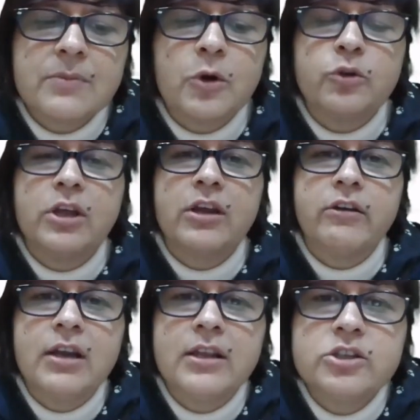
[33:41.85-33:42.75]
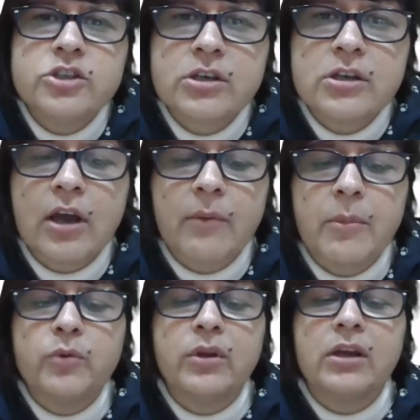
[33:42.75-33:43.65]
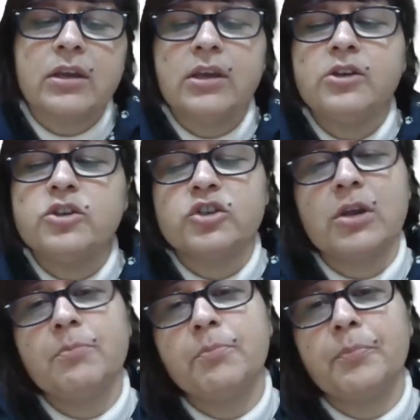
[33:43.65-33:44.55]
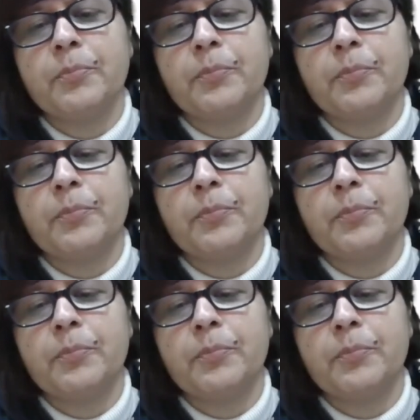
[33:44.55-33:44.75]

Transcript: about the religion, about the kinship,